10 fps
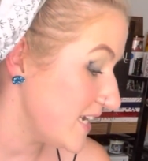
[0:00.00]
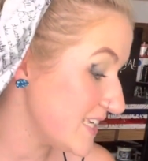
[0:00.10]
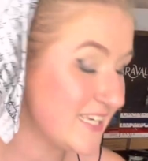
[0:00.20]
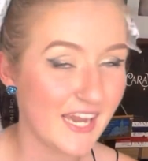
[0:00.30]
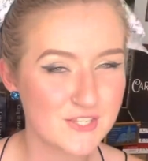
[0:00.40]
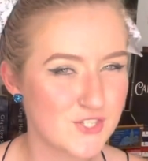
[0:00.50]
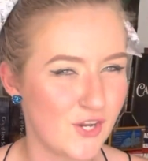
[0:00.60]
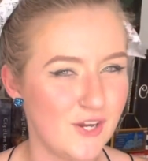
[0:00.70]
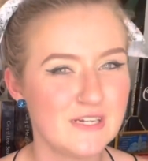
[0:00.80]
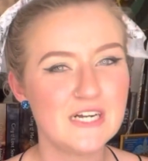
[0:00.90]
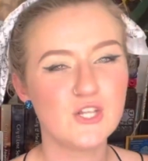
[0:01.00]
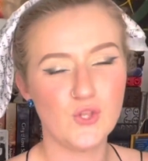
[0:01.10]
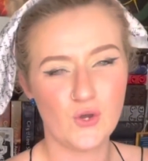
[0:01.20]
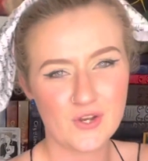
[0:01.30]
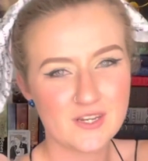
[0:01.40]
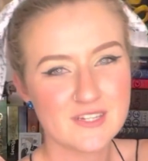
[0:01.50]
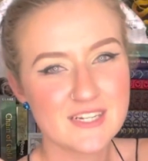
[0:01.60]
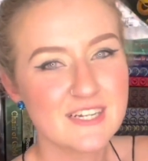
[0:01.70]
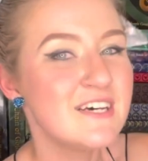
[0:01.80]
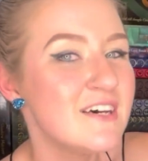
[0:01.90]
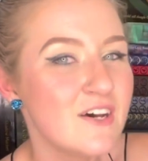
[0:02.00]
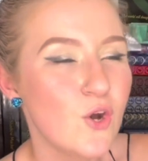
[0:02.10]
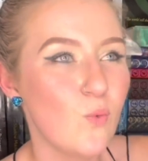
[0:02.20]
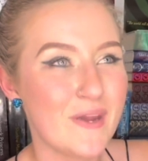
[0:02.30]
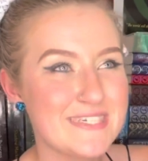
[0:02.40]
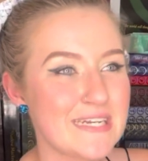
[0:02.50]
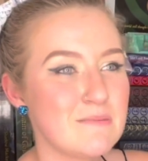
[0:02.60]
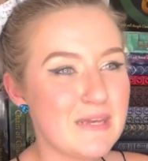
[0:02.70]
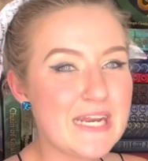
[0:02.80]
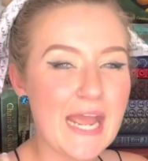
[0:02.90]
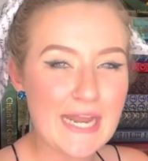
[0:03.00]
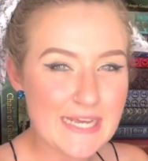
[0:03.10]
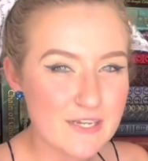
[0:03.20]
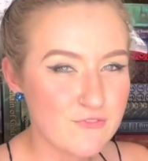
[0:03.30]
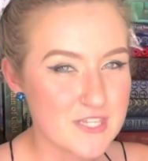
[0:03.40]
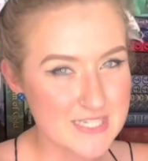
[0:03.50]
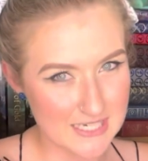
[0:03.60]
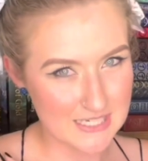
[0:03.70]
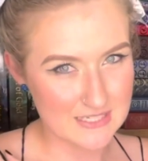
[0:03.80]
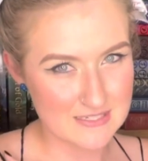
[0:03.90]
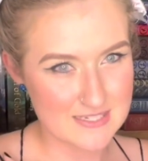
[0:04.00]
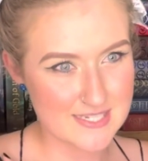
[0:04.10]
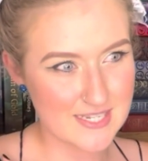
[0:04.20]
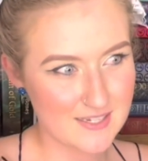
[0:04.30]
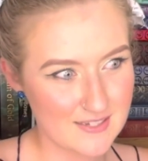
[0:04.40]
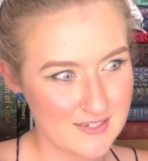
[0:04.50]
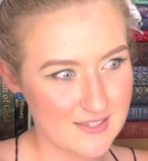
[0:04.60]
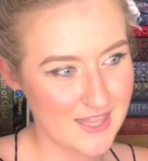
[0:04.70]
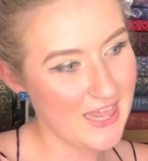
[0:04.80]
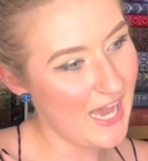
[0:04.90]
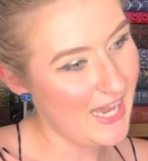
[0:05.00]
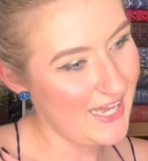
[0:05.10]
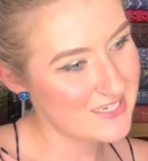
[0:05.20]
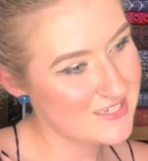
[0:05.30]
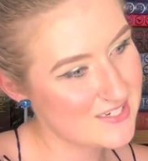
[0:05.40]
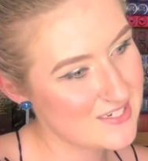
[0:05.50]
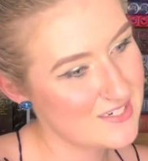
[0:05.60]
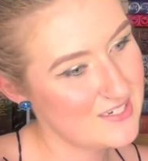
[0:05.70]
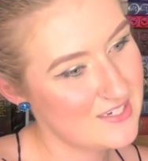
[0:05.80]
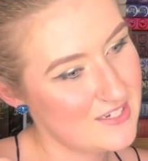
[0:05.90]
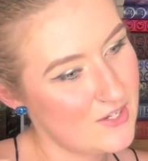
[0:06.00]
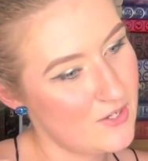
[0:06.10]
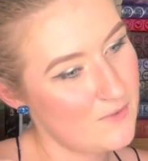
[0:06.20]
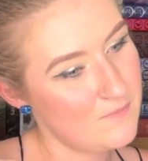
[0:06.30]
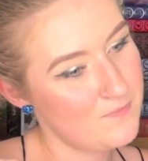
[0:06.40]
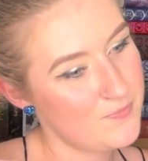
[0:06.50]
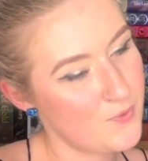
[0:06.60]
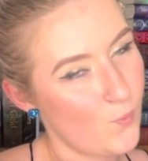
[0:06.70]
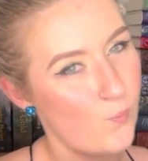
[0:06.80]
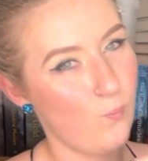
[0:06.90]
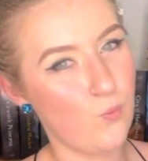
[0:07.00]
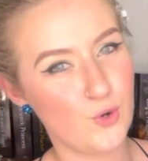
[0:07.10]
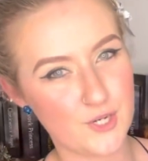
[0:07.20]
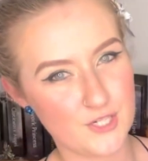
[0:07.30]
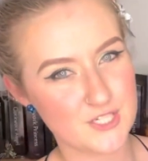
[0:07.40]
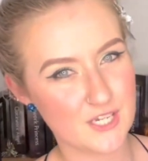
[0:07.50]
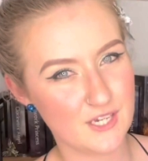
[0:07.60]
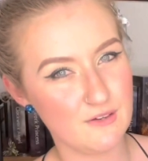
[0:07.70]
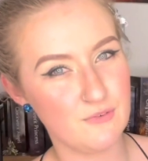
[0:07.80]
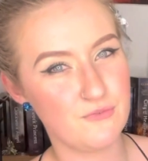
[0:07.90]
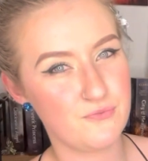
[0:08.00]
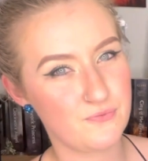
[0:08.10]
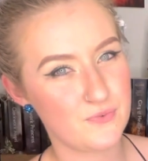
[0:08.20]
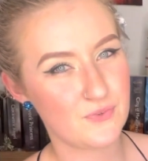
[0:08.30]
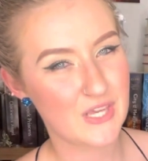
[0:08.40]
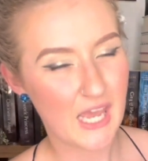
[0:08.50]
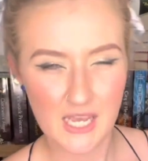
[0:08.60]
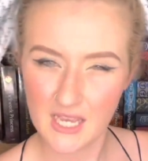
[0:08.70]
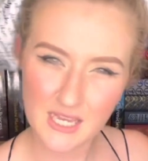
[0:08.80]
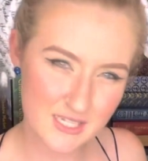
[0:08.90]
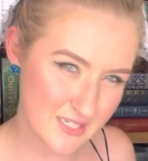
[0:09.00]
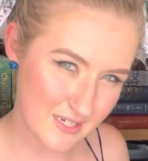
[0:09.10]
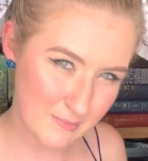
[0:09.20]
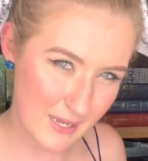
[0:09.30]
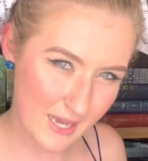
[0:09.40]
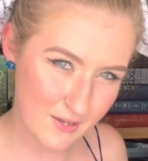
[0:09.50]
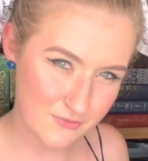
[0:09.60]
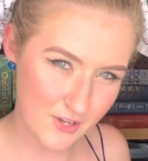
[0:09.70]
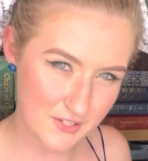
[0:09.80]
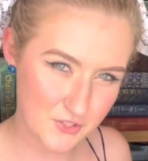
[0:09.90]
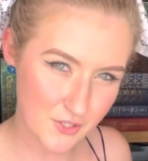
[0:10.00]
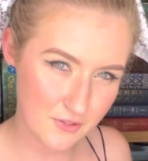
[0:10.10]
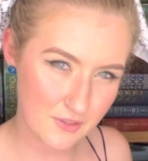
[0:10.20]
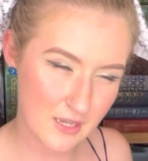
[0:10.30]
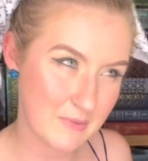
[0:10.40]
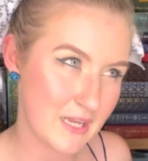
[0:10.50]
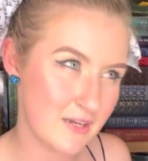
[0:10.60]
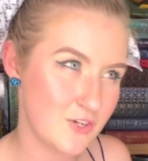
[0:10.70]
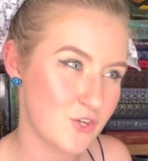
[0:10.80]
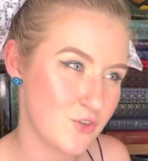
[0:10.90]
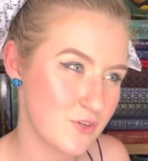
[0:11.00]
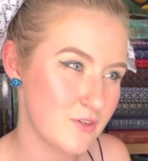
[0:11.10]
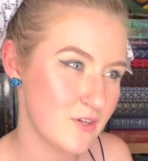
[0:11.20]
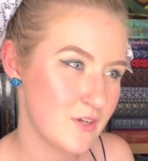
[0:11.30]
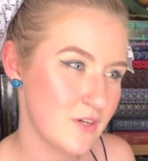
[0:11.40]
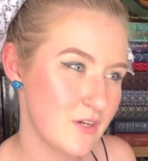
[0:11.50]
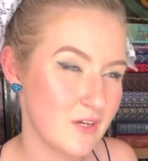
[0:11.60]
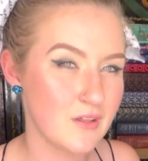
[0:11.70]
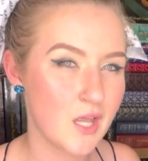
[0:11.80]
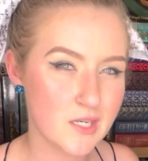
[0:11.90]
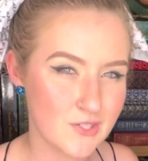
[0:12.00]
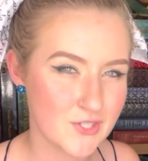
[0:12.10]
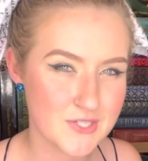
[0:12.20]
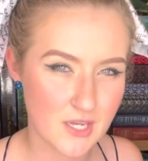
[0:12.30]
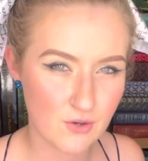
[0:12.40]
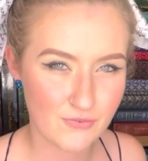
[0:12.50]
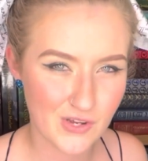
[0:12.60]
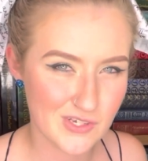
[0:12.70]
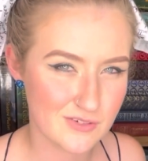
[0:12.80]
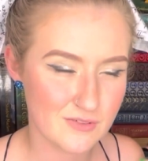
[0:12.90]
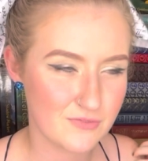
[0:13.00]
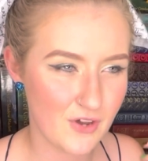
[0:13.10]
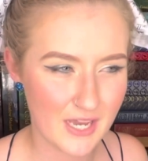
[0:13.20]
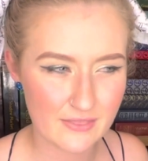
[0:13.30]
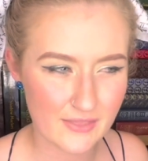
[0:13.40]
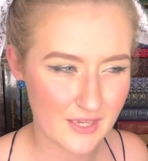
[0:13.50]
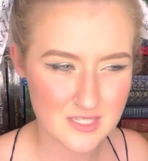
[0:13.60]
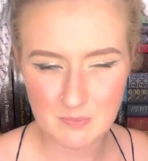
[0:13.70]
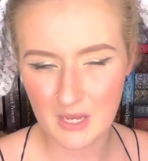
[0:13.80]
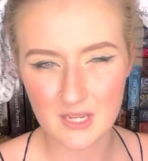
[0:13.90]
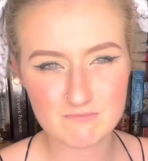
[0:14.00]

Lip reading: Yeah, so look, we didn't meet any of the sins that wouldn't have cared about fine clothing. I mean, you could glutton yourself on fine things, but